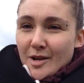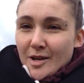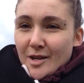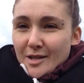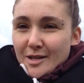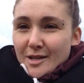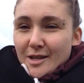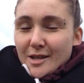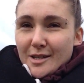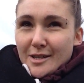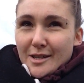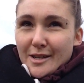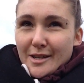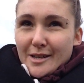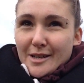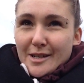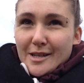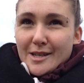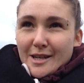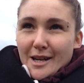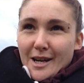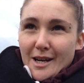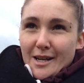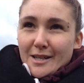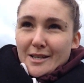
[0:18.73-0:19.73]
So there's loads of
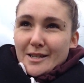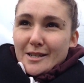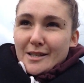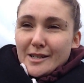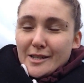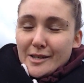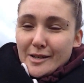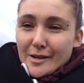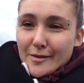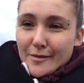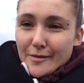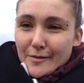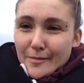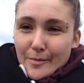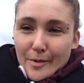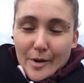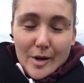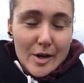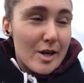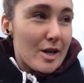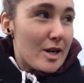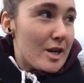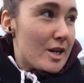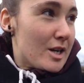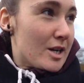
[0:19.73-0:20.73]
stags and stuff. But
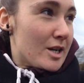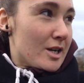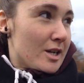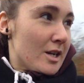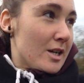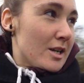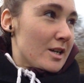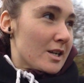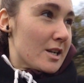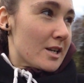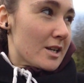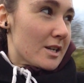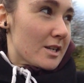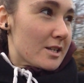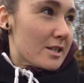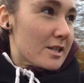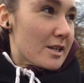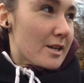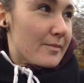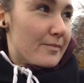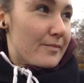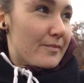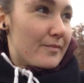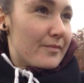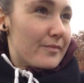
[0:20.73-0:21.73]

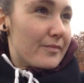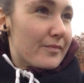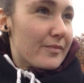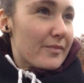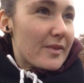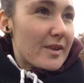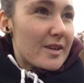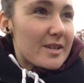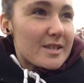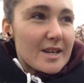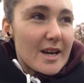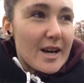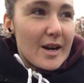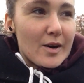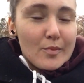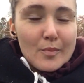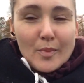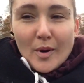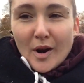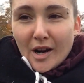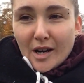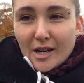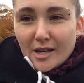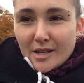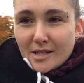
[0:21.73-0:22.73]
there's
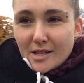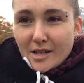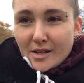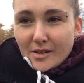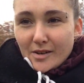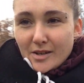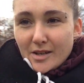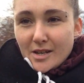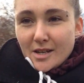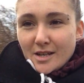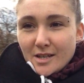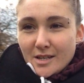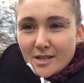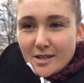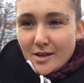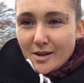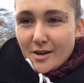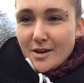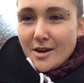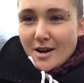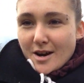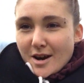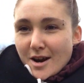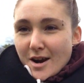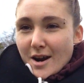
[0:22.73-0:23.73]
alpacas out here, so
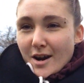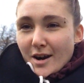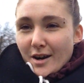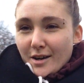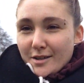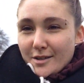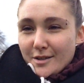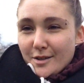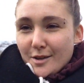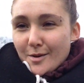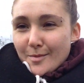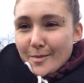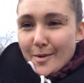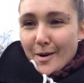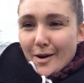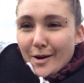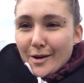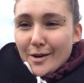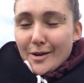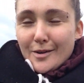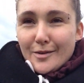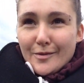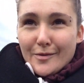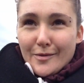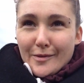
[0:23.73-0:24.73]
I just come out
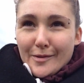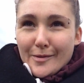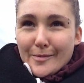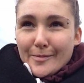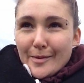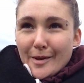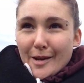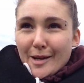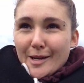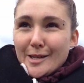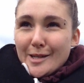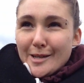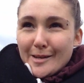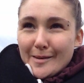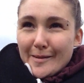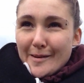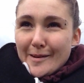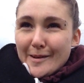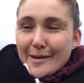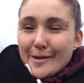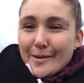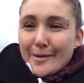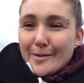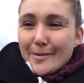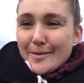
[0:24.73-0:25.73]
hunting for them because they're really
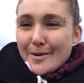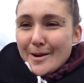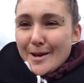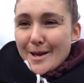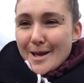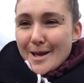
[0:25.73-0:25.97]
cool.